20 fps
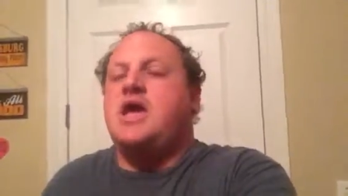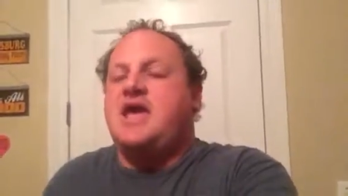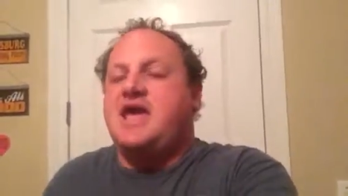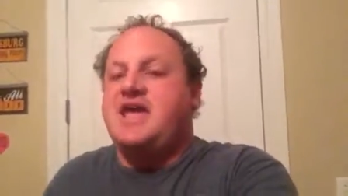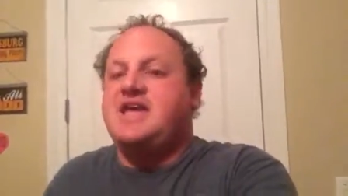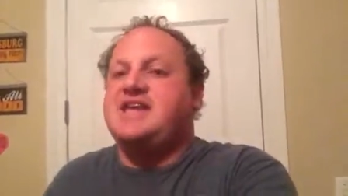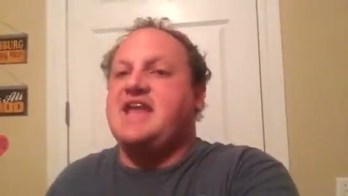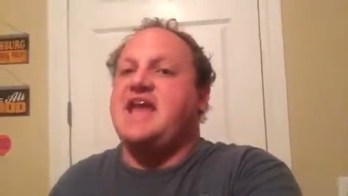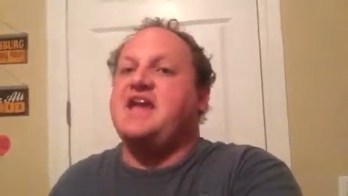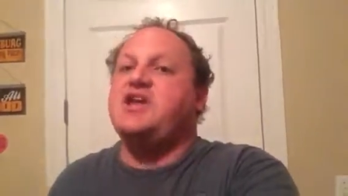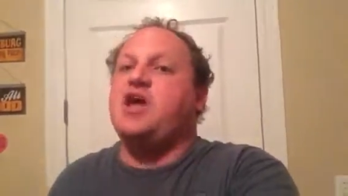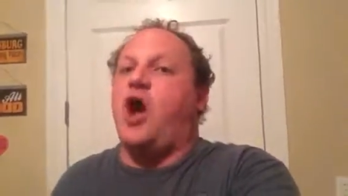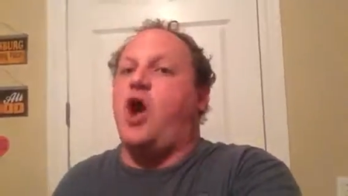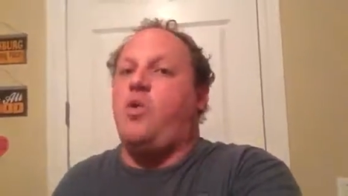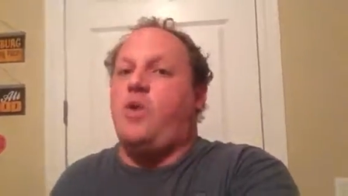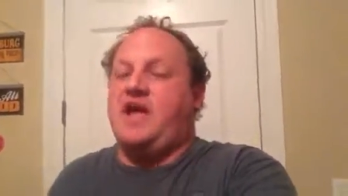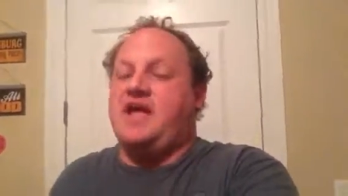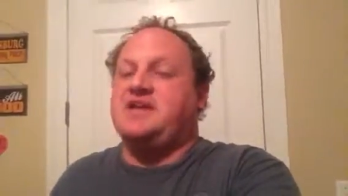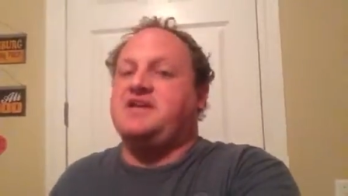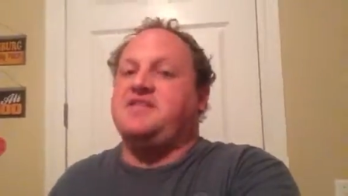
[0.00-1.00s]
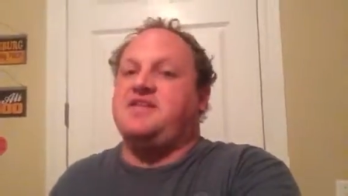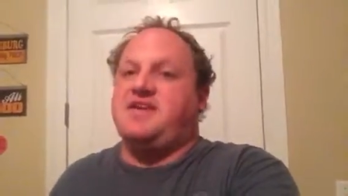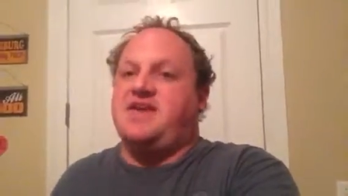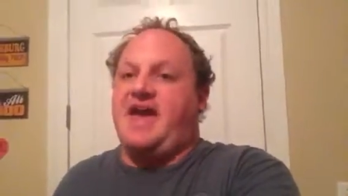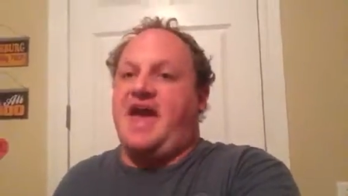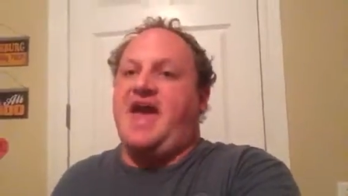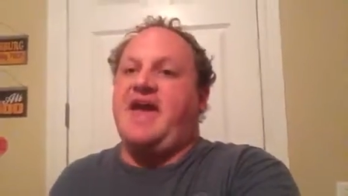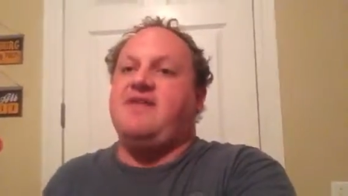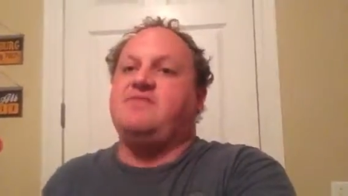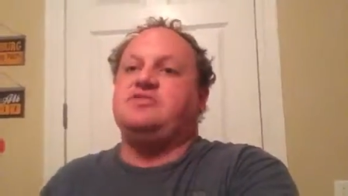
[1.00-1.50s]
he did go into the
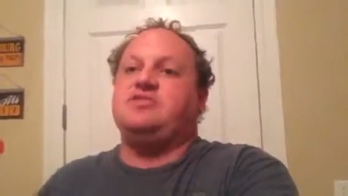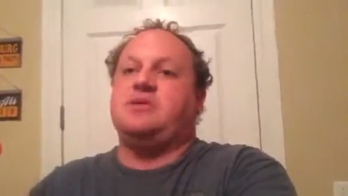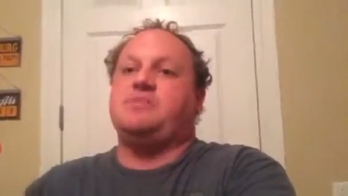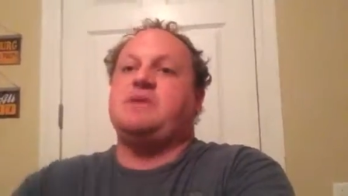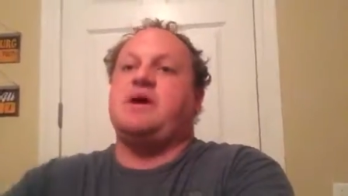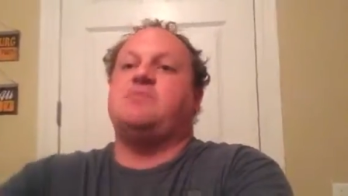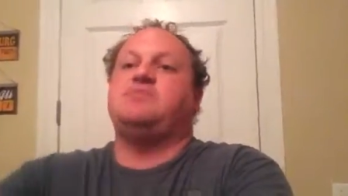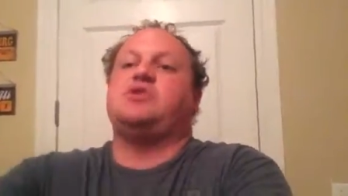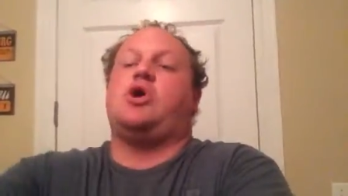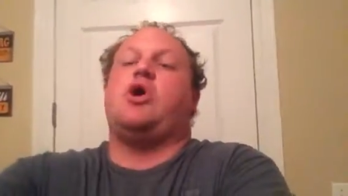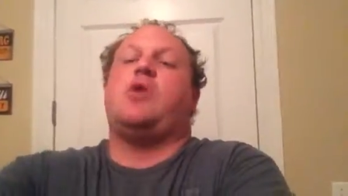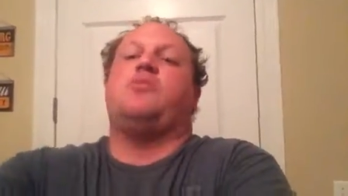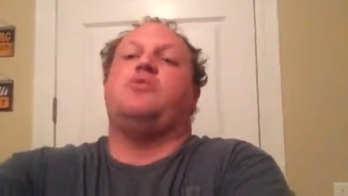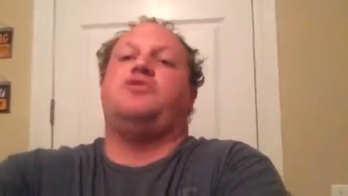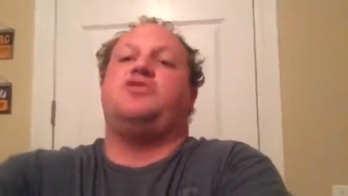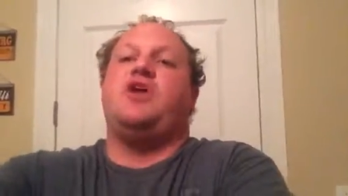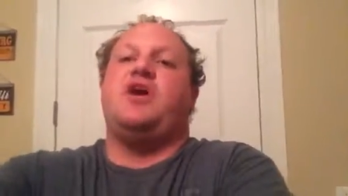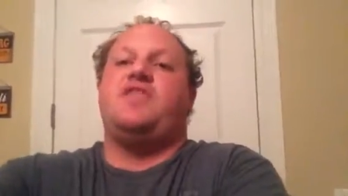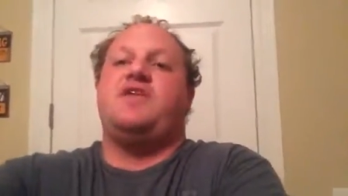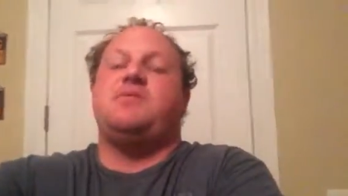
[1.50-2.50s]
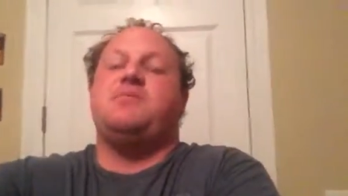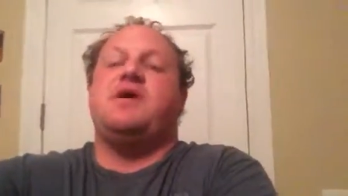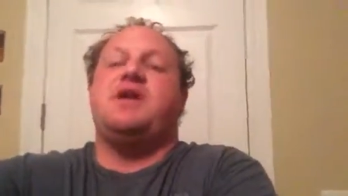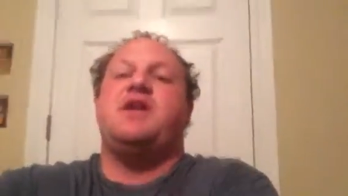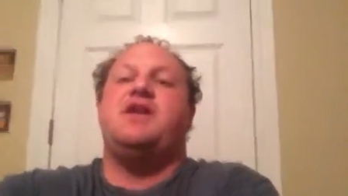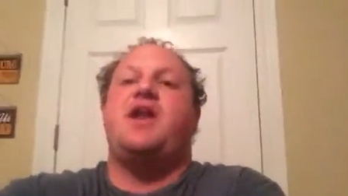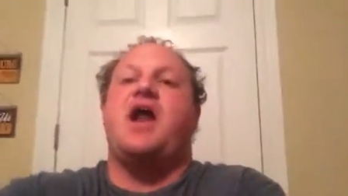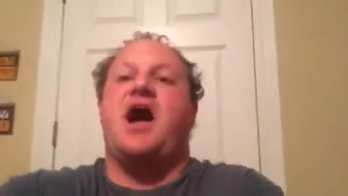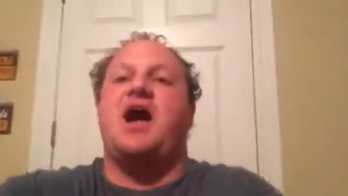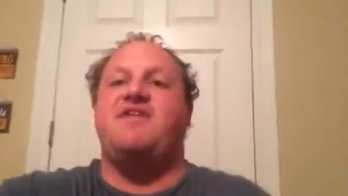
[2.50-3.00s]
cave, sometimes armed with nothing but
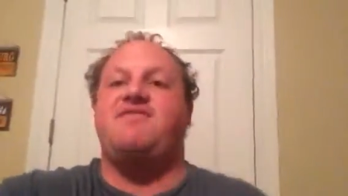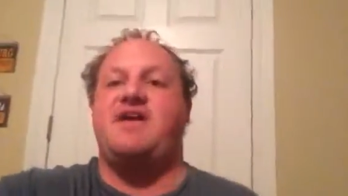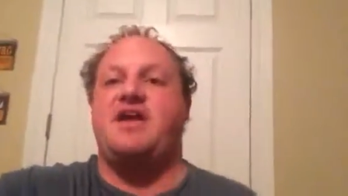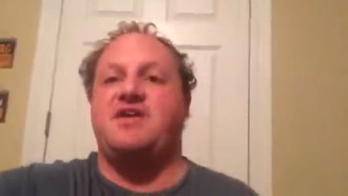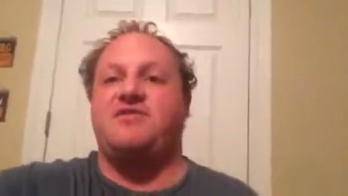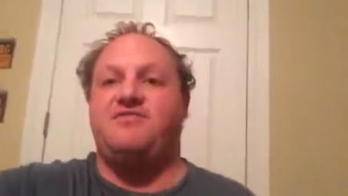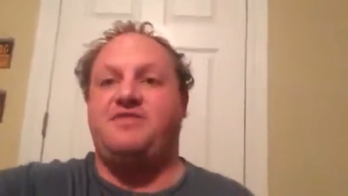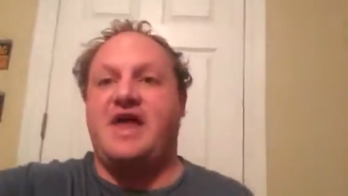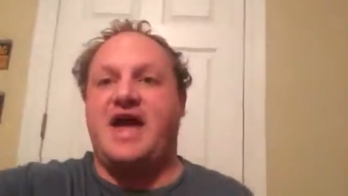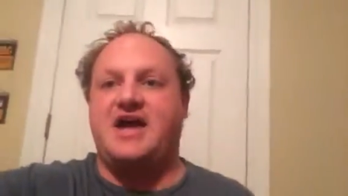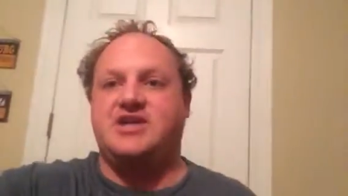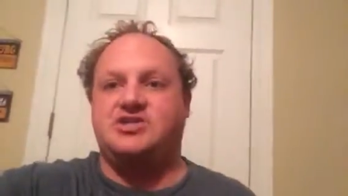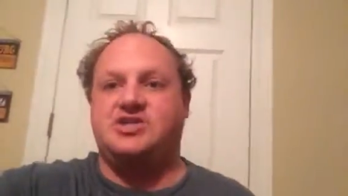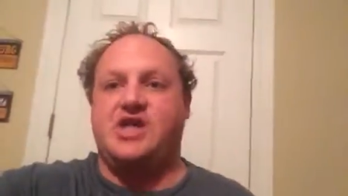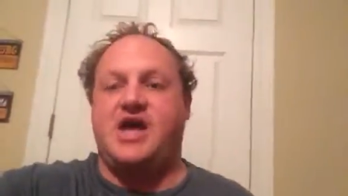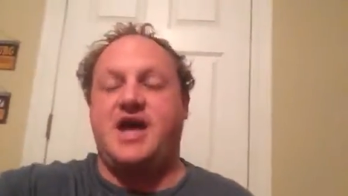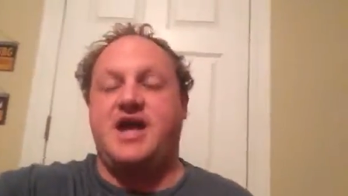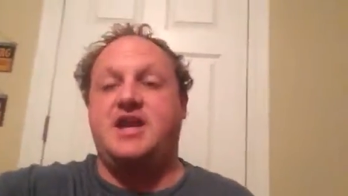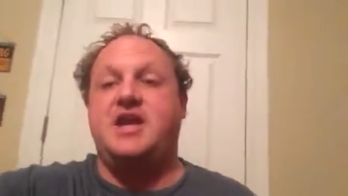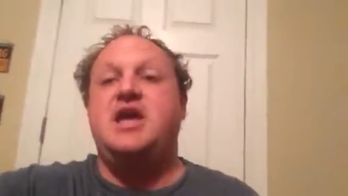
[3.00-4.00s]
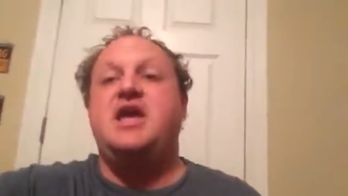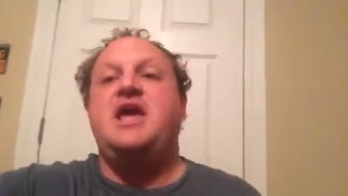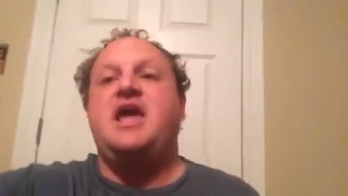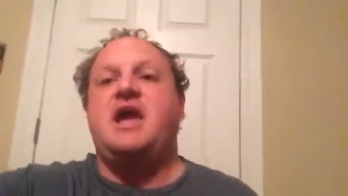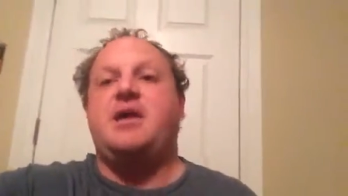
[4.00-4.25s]
a knife and a flashlight,